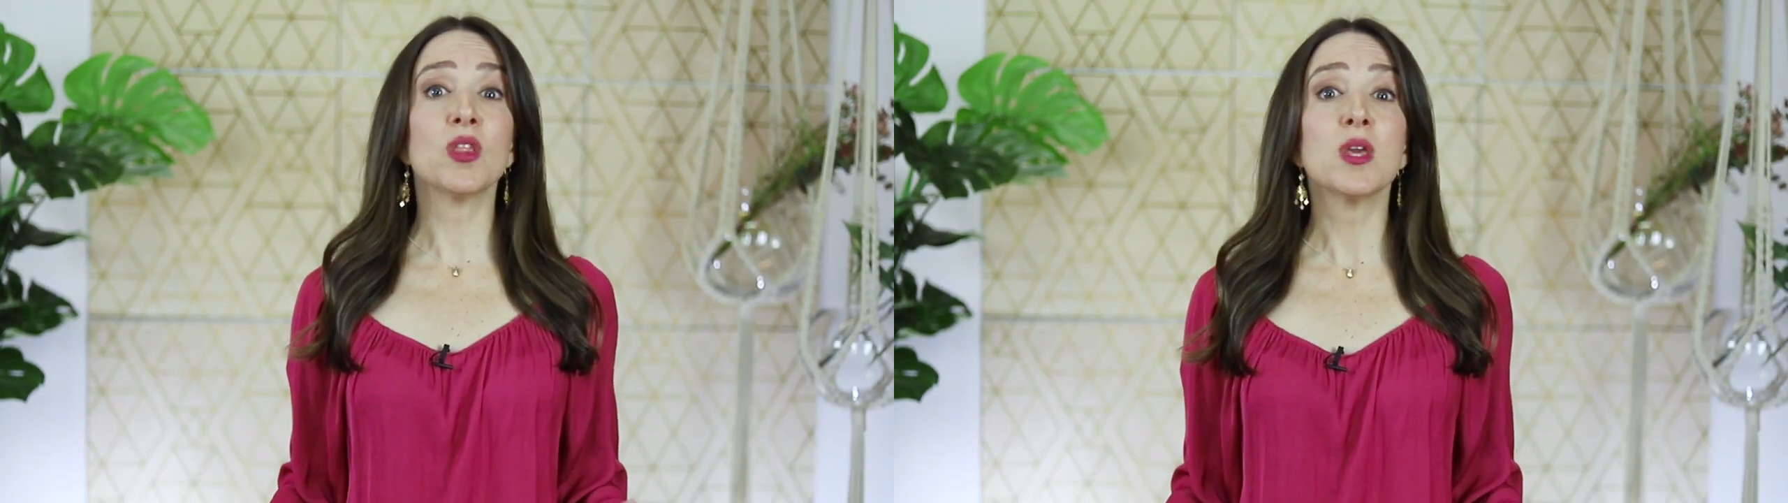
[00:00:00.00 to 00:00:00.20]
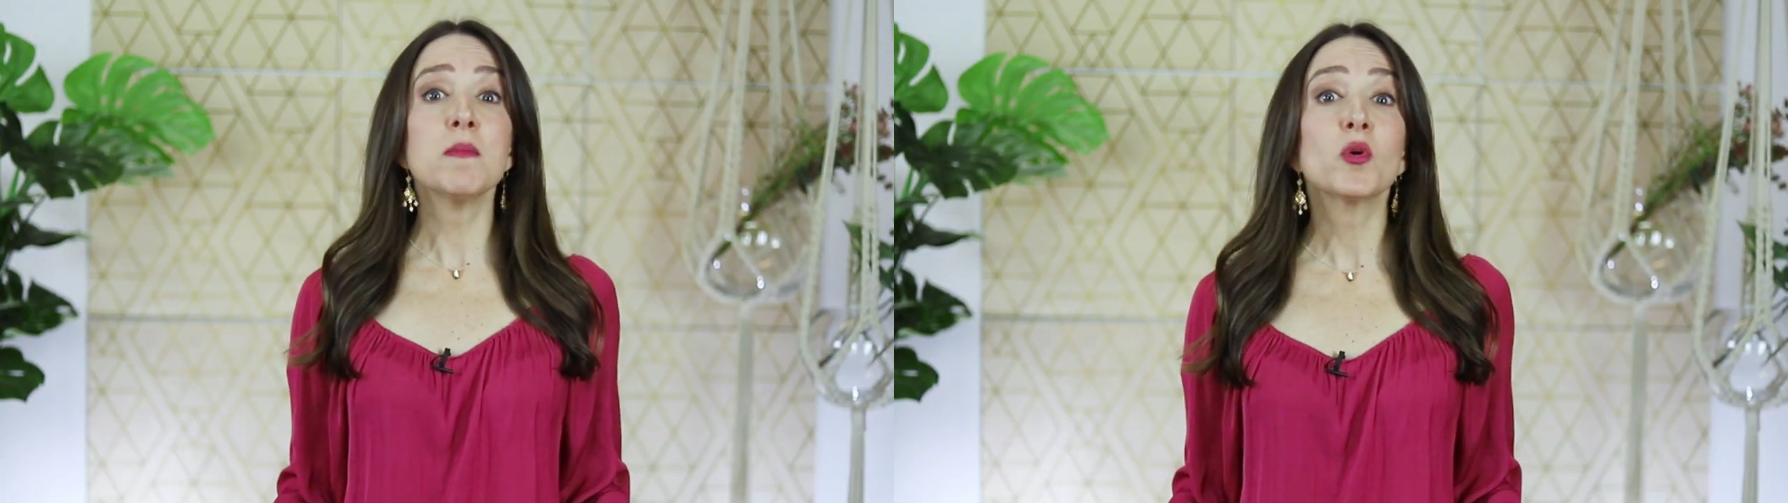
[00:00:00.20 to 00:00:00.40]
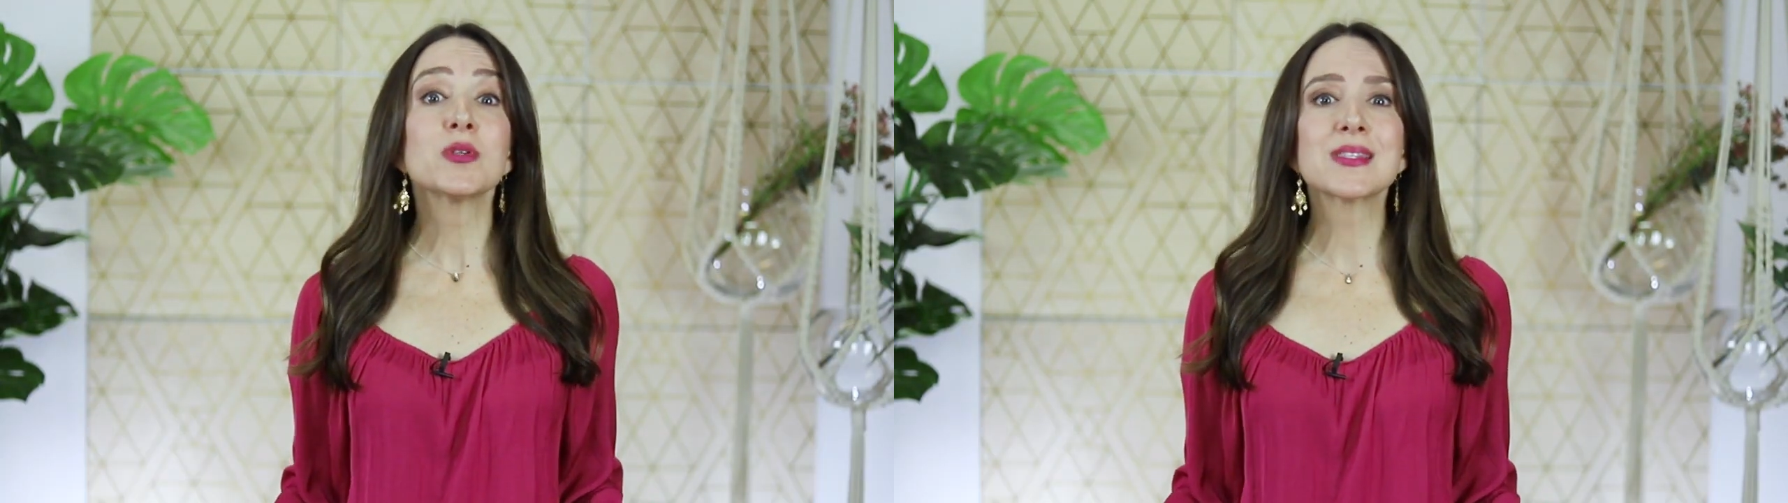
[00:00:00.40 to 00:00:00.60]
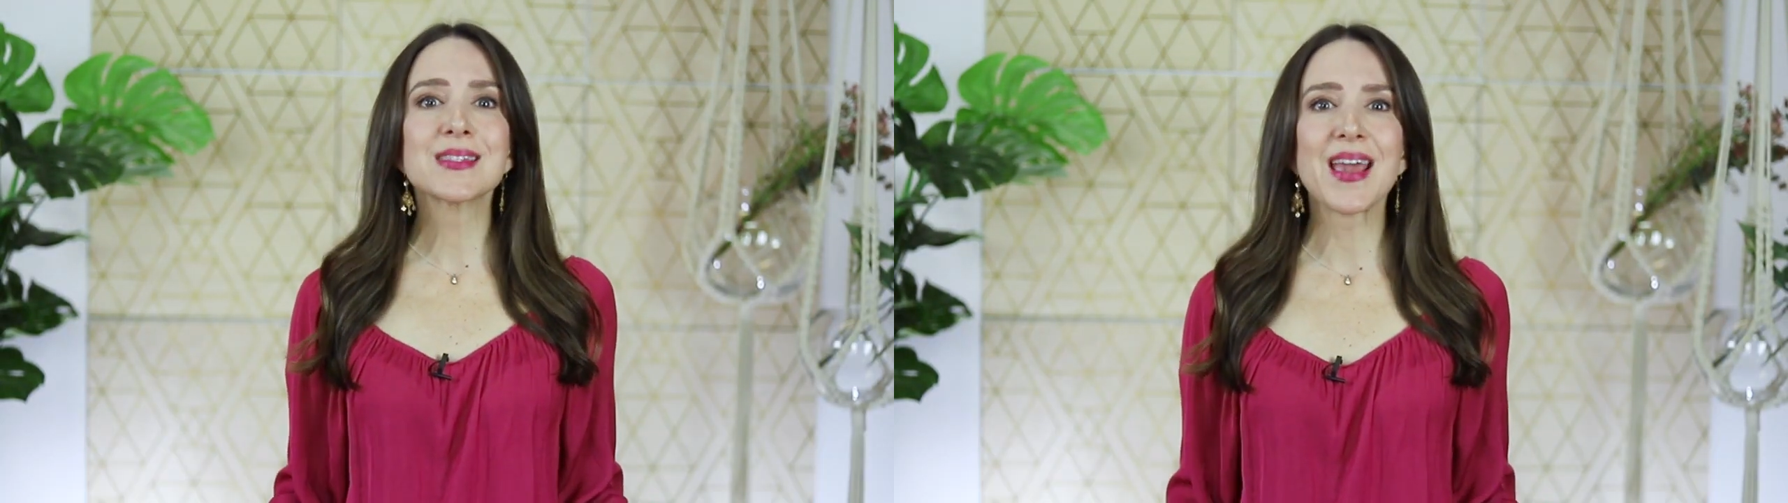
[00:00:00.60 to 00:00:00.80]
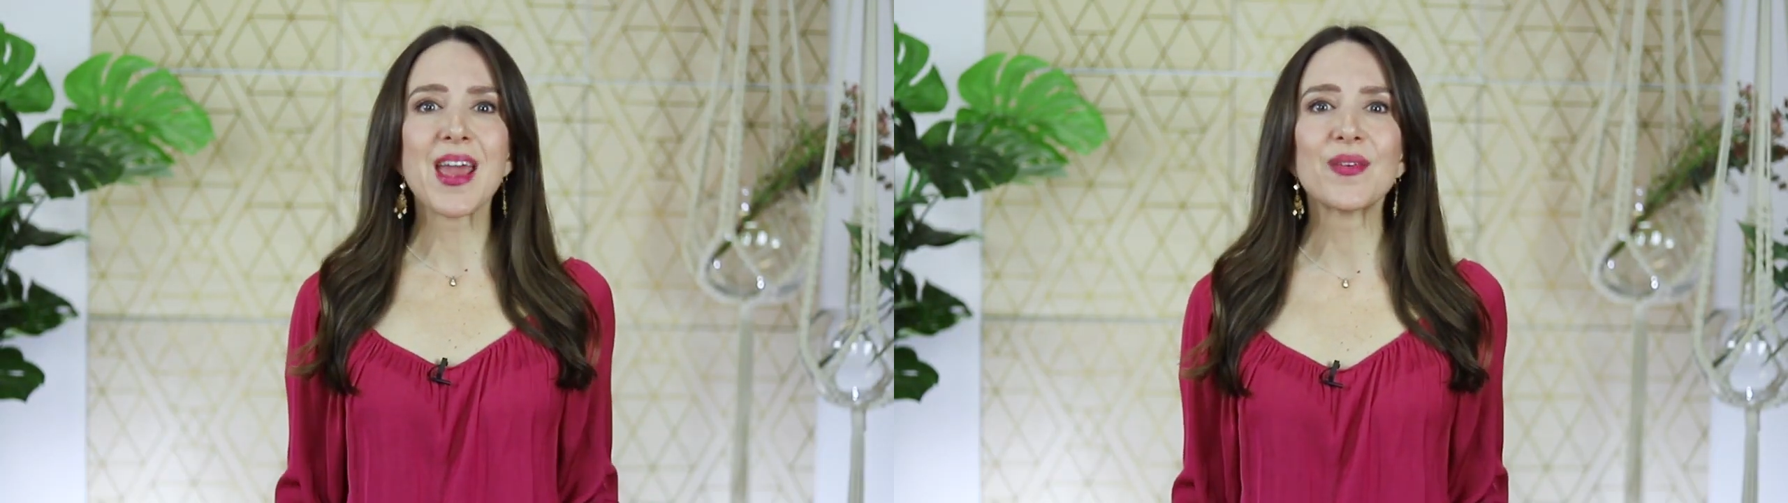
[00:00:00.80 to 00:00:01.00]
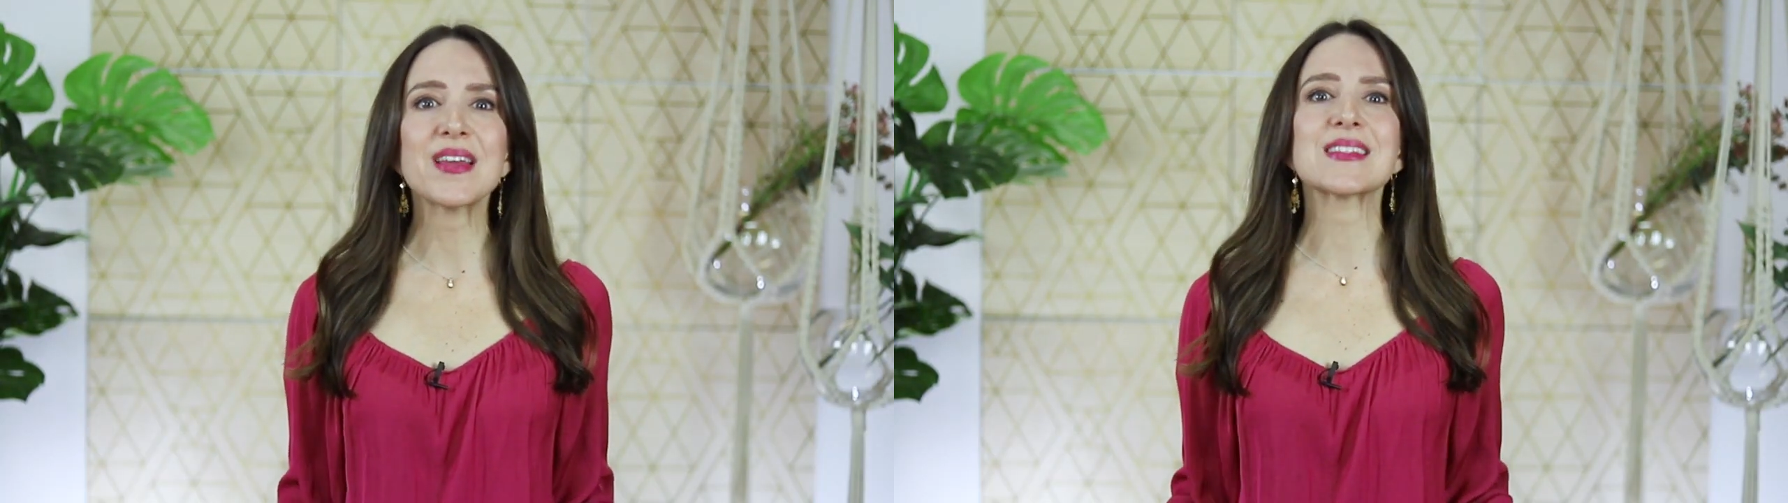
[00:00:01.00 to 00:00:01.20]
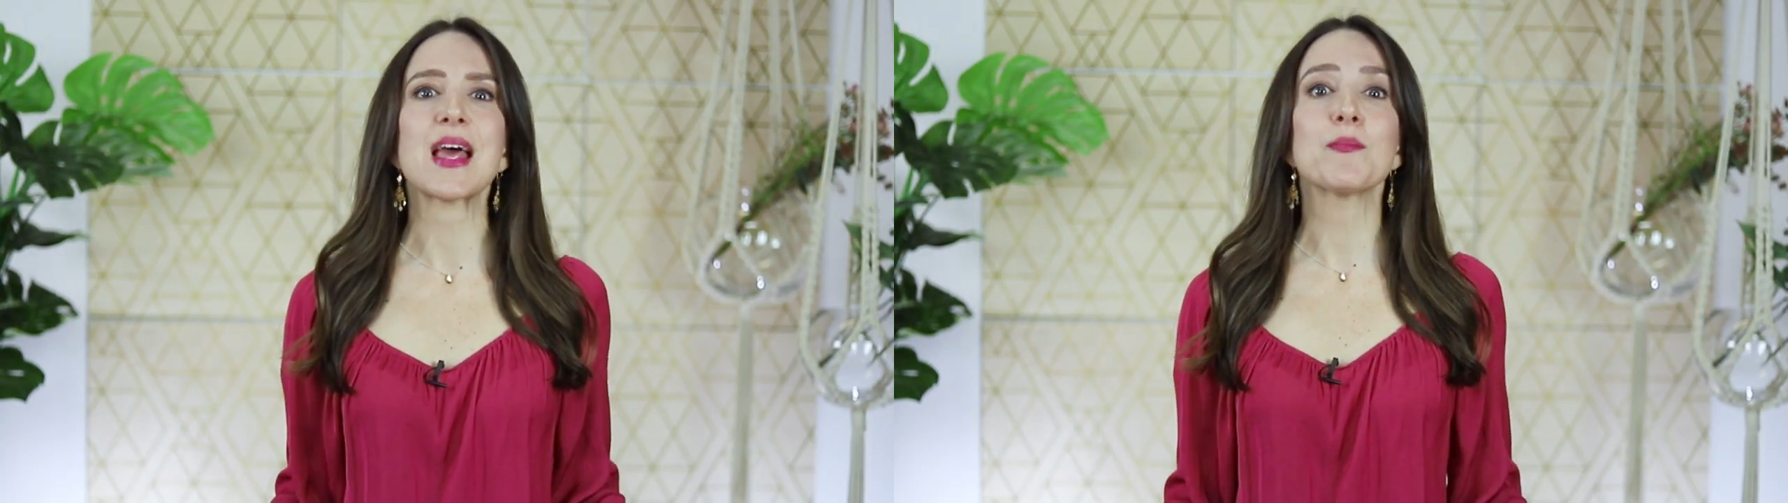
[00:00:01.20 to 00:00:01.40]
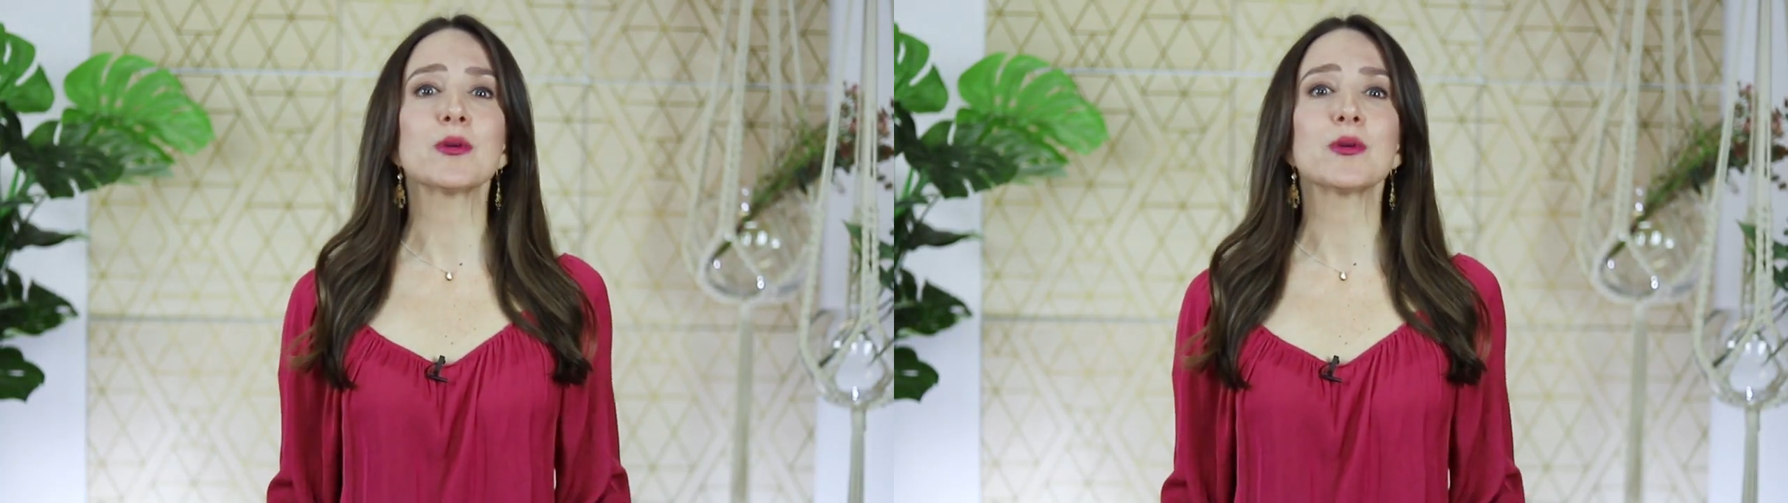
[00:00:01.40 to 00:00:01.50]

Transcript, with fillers: the most scariest and